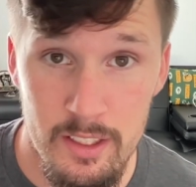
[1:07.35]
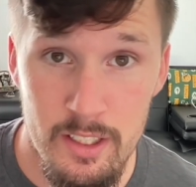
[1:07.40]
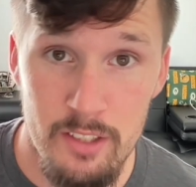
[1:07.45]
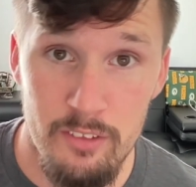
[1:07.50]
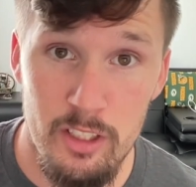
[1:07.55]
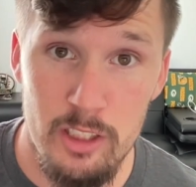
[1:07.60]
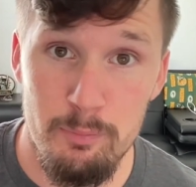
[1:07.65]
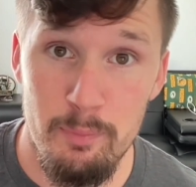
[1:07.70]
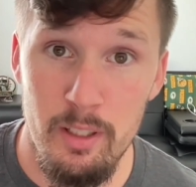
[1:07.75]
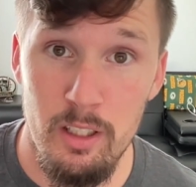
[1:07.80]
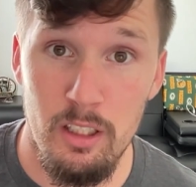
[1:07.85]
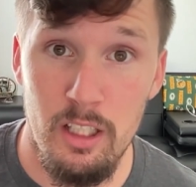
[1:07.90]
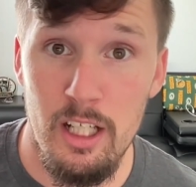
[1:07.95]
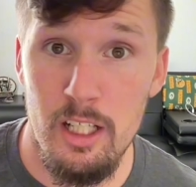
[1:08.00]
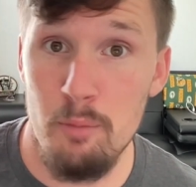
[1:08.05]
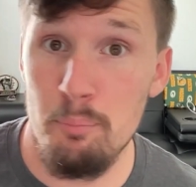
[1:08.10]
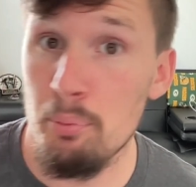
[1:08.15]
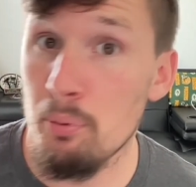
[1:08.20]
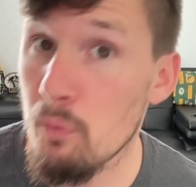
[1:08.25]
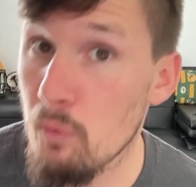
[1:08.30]
There's been a lot
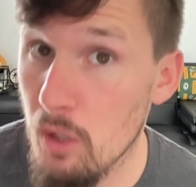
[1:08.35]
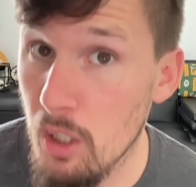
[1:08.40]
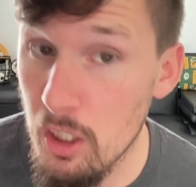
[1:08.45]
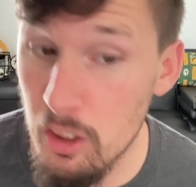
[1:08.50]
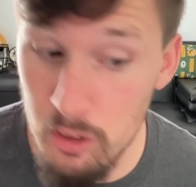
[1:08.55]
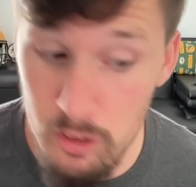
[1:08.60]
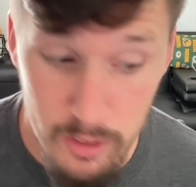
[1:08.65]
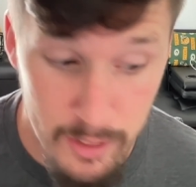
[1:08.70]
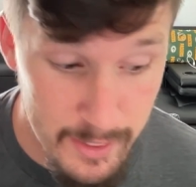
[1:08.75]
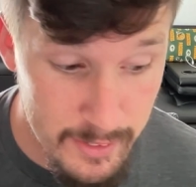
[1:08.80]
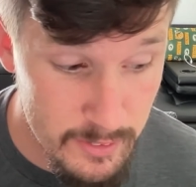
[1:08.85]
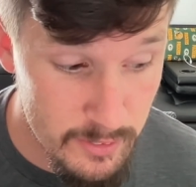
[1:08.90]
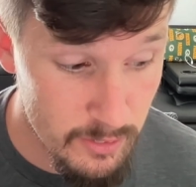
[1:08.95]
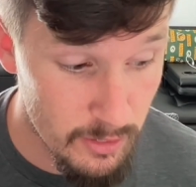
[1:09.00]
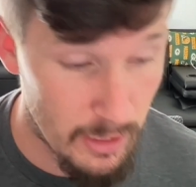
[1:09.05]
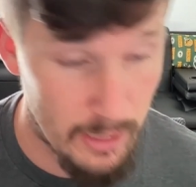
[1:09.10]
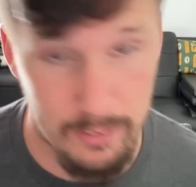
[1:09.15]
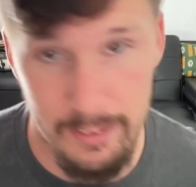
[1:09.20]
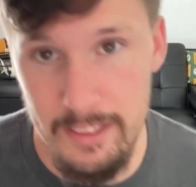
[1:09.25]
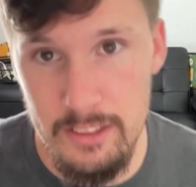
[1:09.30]
of progress.
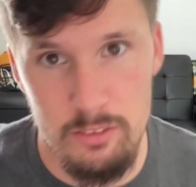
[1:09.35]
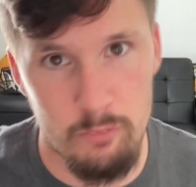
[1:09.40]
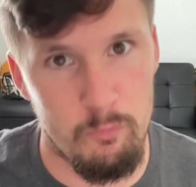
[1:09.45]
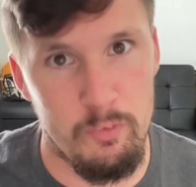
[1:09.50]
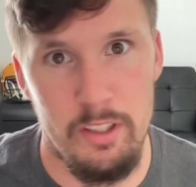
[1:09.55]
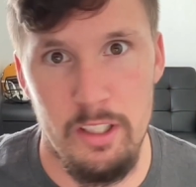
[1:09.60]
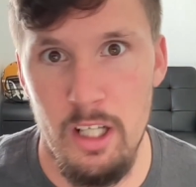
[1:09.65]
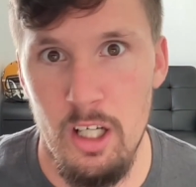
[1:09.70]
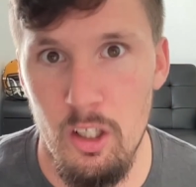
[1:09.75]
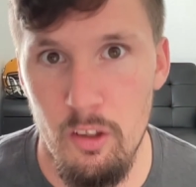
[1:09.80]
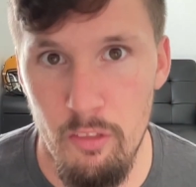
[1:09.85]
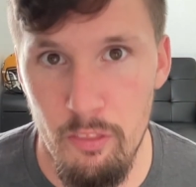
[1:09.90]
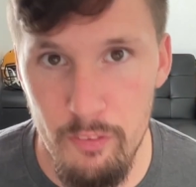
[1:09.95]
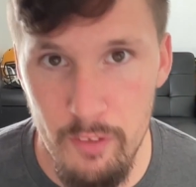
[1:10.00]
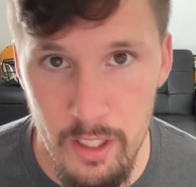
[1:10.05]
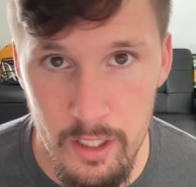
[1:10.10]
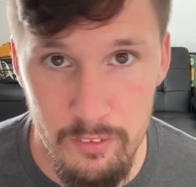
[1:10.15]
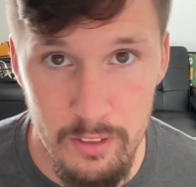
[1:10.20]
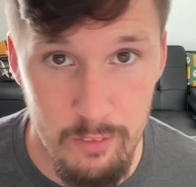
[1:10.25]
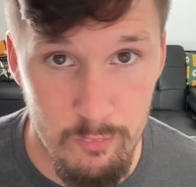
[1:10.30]
At least we all
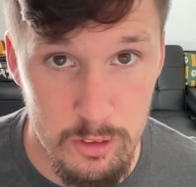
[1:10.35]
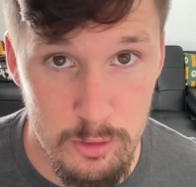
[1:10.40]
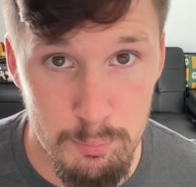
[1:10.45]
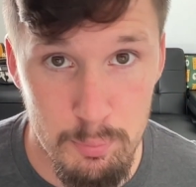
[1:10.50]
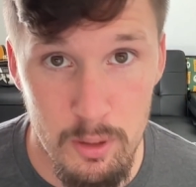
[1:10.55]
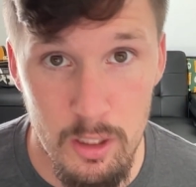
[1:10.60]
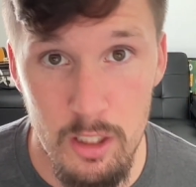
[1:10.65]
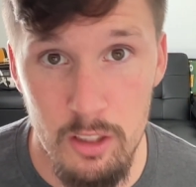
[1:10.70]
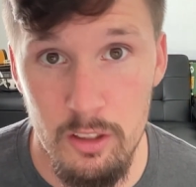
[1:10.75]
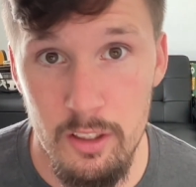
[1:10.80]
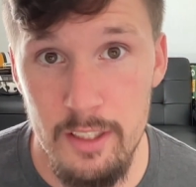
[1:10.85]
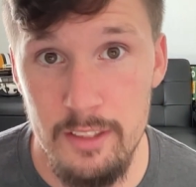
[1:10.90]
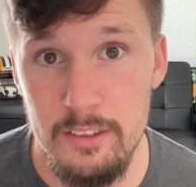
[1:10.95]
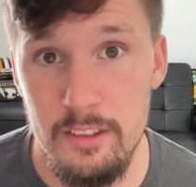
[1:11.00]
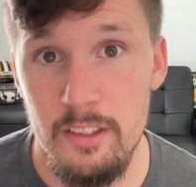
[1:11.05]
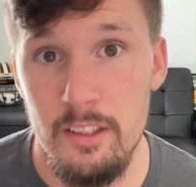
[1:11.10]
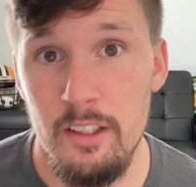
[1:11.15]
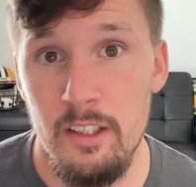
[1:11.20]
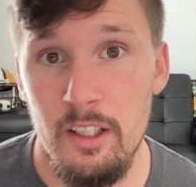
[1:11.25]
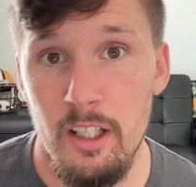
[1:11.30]
thought there was progress
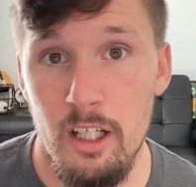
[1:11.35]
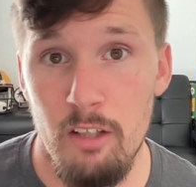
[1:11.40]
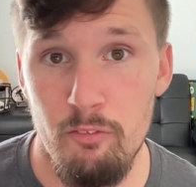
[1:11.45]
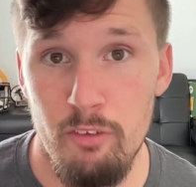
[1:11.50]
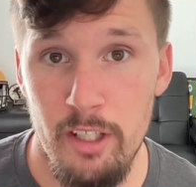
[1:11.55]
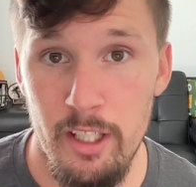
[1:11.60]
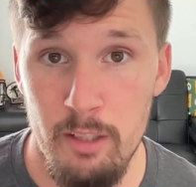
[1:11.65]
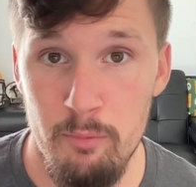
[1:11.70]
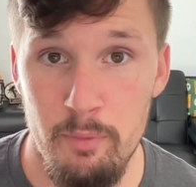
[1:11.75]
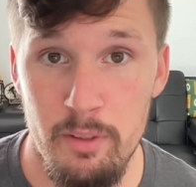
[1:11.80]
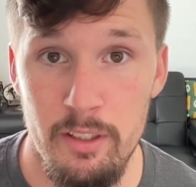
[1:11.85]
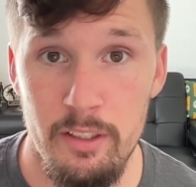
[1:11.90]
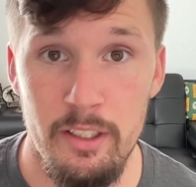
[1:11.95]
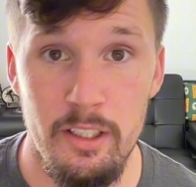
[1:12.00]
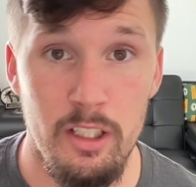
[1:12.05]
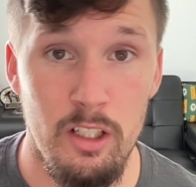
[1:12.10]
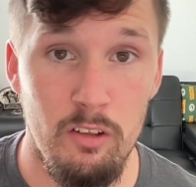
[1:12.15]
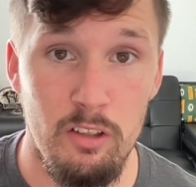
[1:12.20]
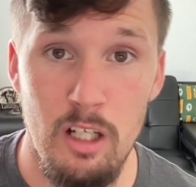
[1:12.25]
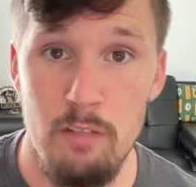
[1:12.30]
of him and, you
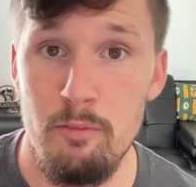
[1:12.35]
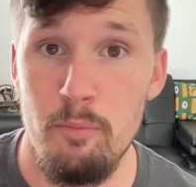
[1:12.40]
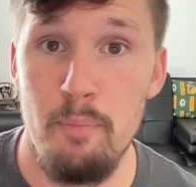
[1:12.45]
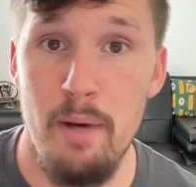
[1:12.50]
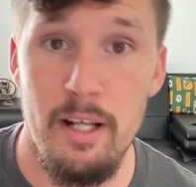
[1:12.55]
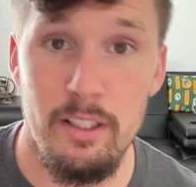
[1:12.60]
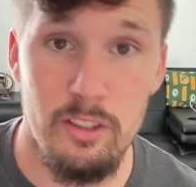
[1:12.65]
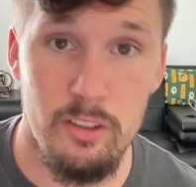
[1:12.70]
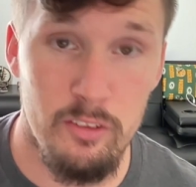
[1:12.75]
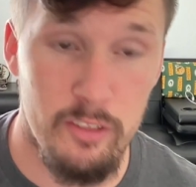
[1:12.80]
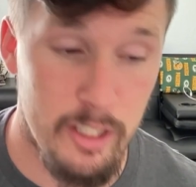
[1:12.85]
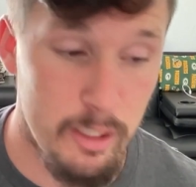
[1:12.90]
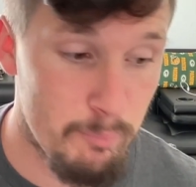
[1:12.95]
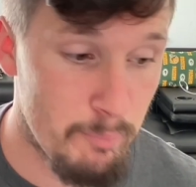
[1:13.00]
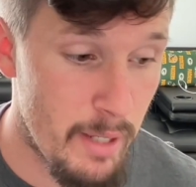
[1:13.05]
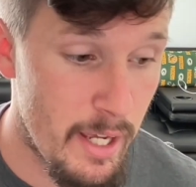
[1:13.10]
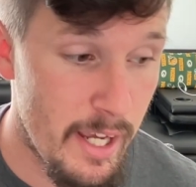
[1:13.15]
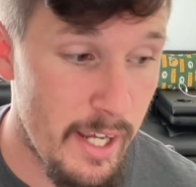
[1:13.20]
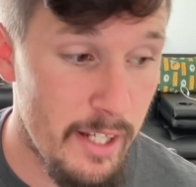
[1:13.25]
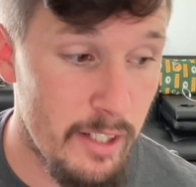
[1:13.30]
know, coming back to Green
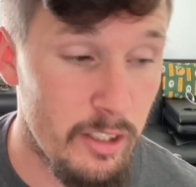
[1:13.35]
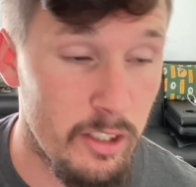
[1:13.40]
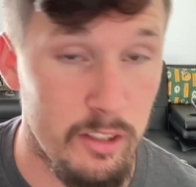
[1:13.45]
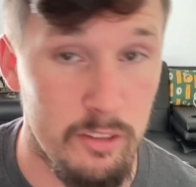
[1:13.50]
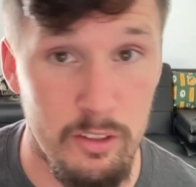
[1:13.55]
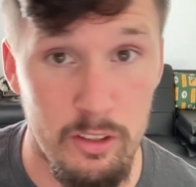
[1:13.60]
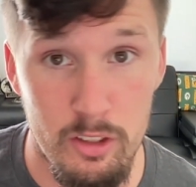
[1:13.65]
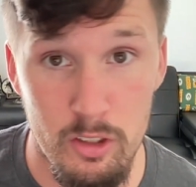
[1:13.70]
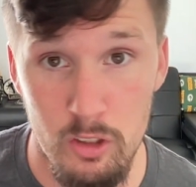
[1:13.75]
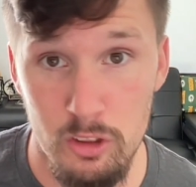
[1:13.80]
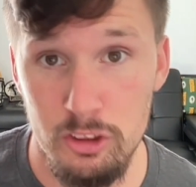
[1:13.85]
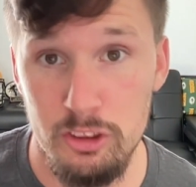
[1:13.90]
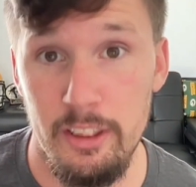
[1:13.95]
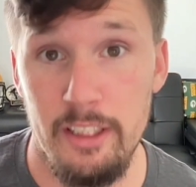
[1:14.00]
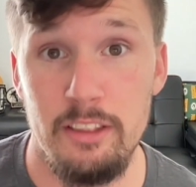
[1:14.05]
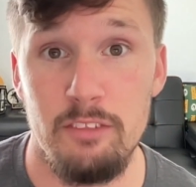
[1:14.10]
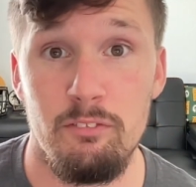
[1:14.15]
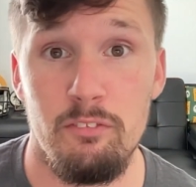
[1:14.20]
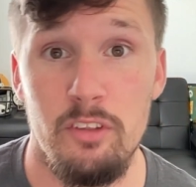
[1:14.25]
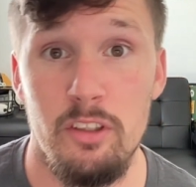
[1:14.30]
Bay, the
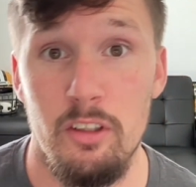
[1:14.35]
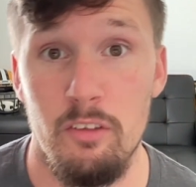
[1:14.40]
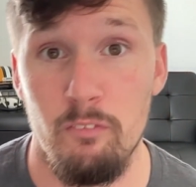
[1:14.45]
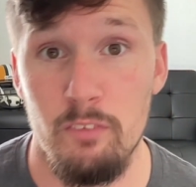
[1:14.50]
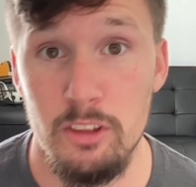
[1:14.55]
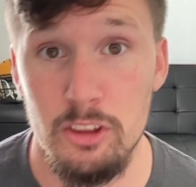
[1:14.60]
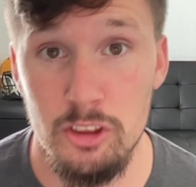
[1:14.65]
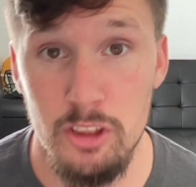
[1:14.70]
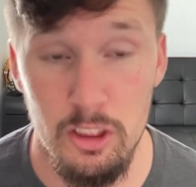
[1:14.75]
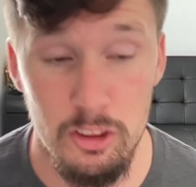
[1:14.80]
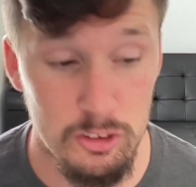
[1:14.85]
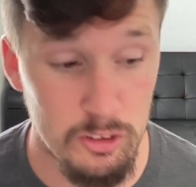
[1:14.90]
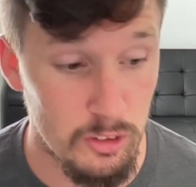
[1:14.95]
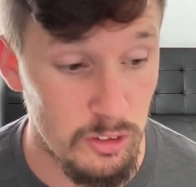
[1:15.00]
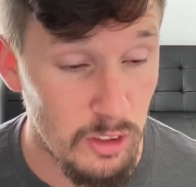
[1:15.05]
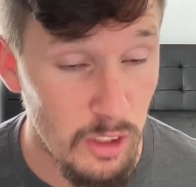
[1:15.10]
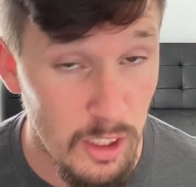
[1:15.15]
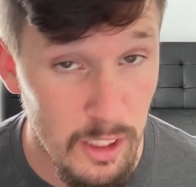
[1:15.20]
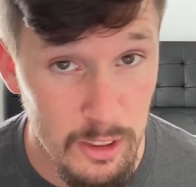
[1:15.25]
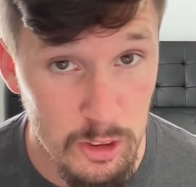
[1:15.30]
negotiation with the restructured
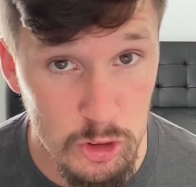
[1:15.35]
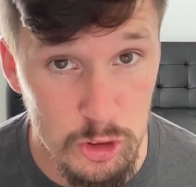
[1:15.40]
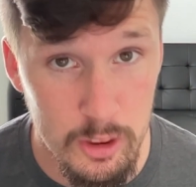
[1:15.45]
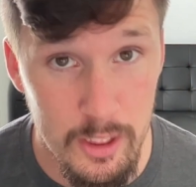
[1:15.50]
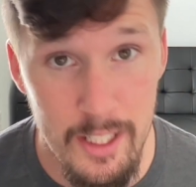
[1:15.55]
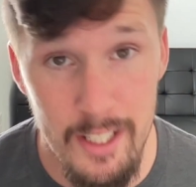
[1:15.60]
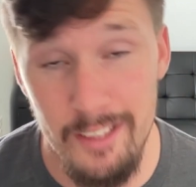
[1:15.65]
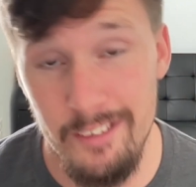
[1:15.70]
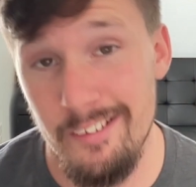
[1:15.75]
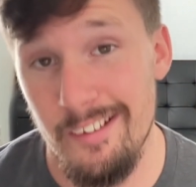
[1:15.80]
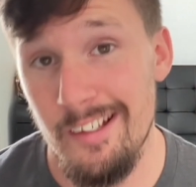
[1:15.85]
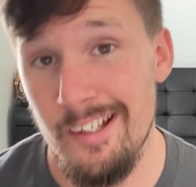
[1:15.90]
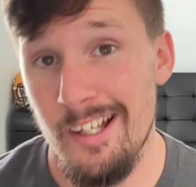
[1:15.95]
contract.